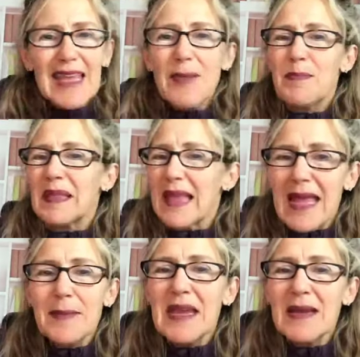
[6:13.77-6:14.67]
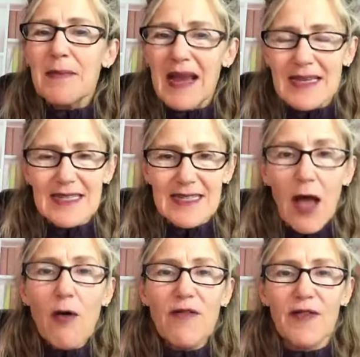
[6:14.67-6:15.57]
I keep blaming
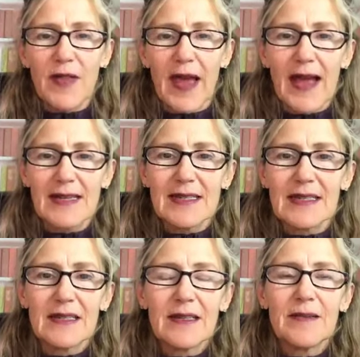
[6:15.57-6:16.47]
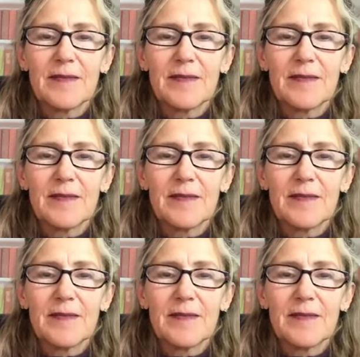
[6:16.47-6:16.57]
myself for that?